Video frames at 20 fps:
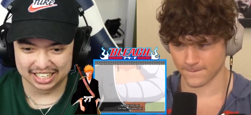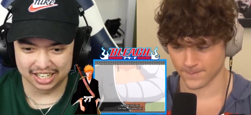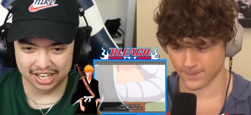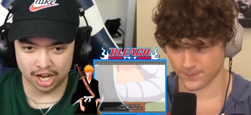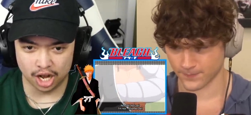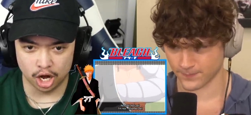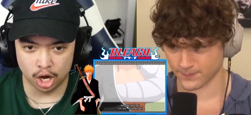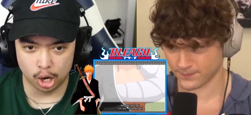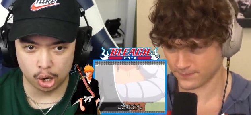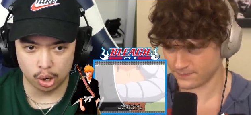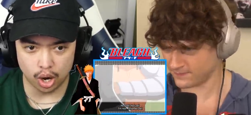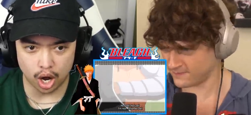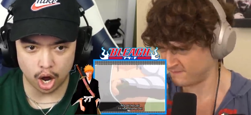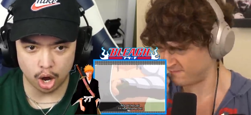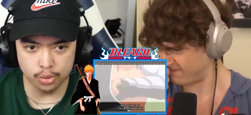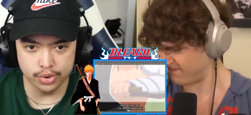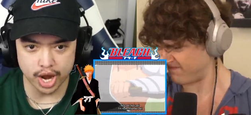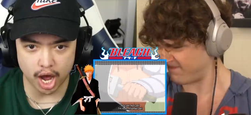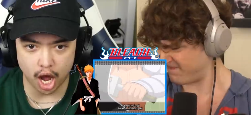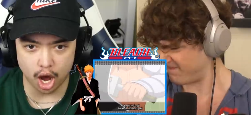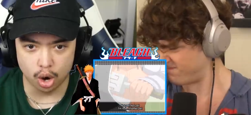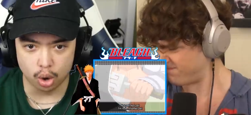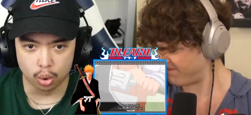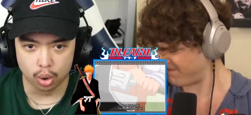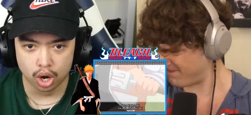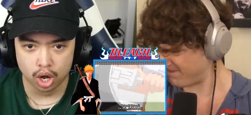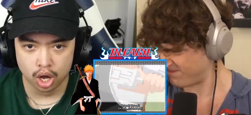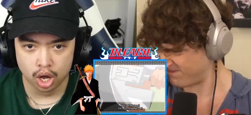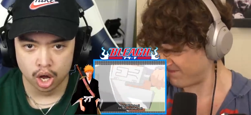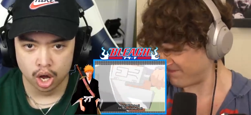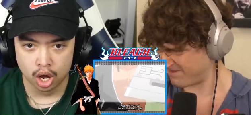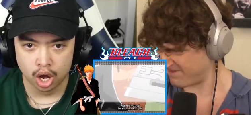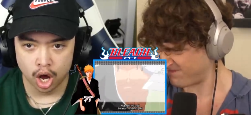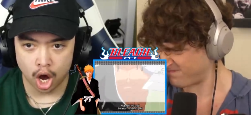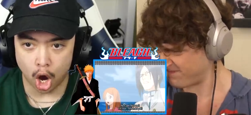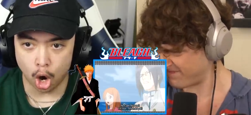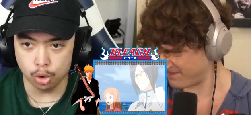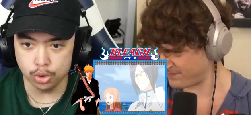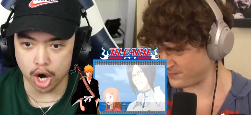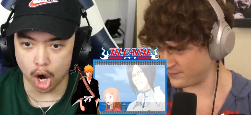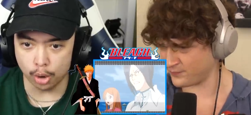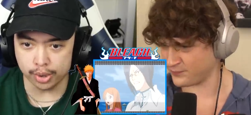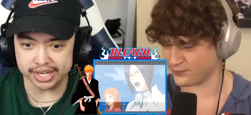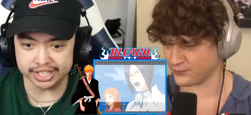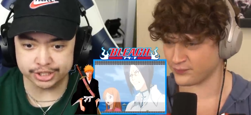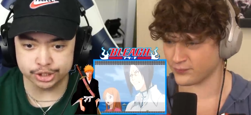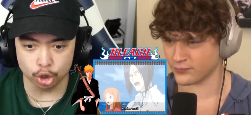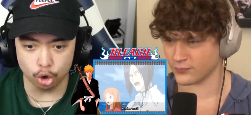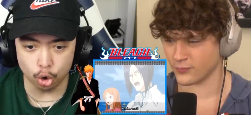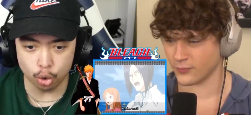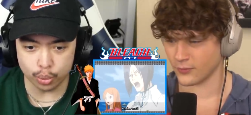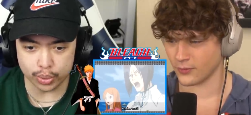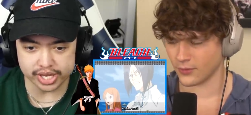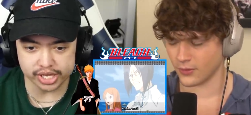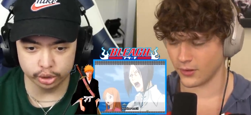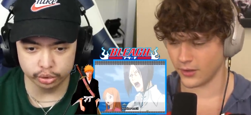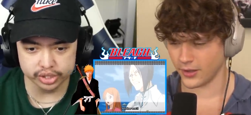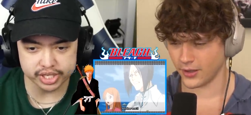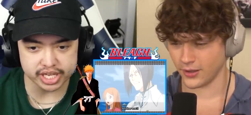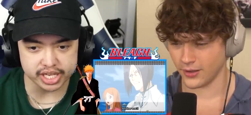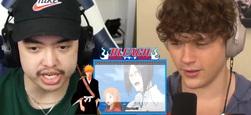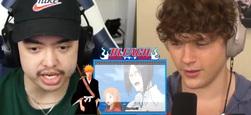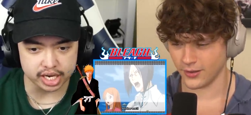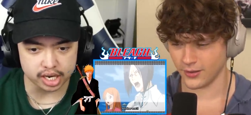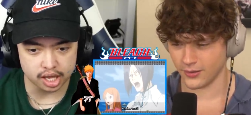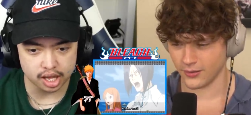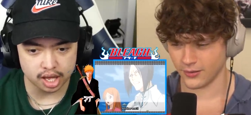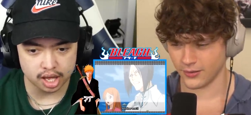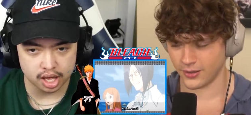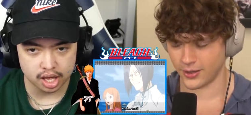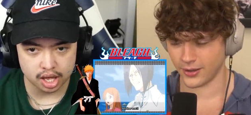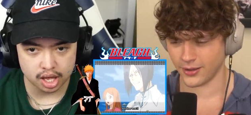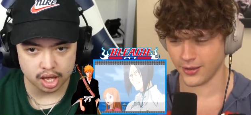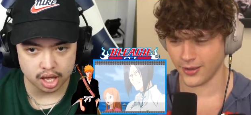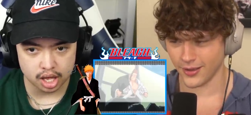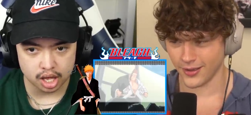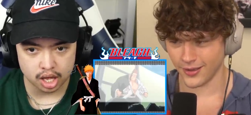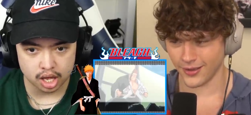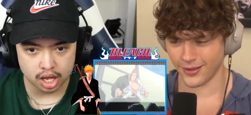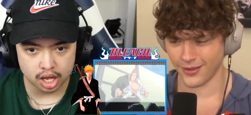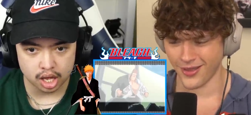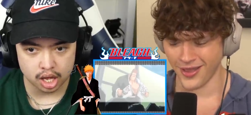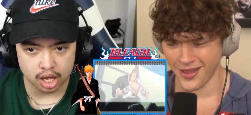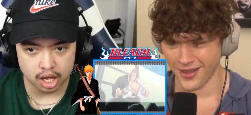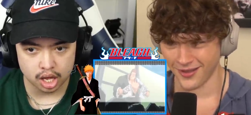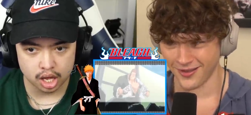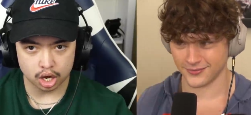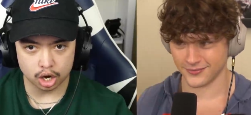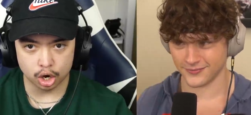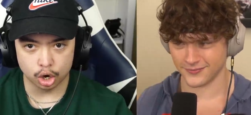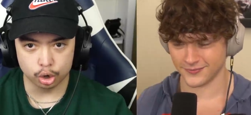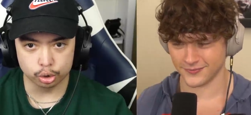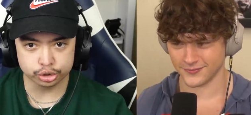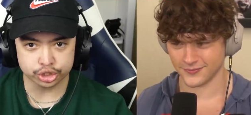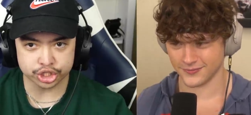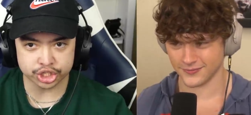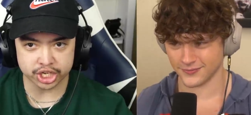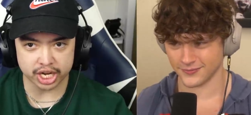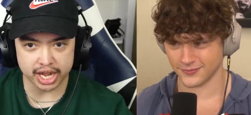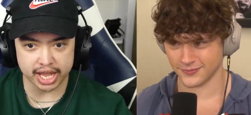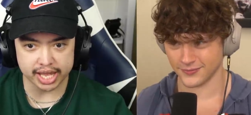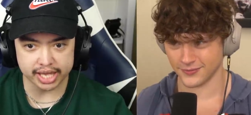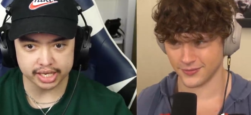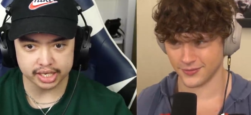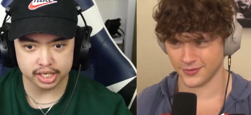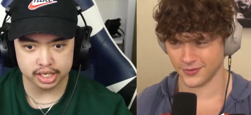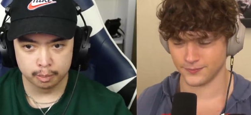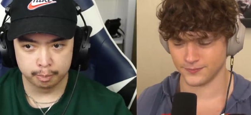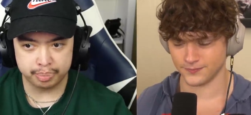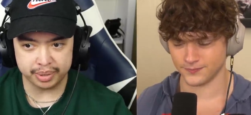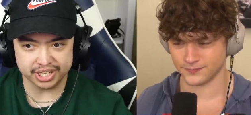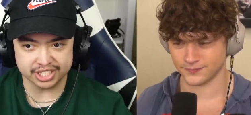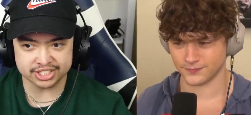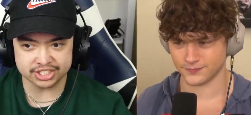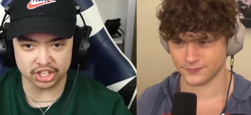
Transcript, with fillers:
Speaker 1: oh! Oh no! Oh no! He dual wielding. Oh shit! Big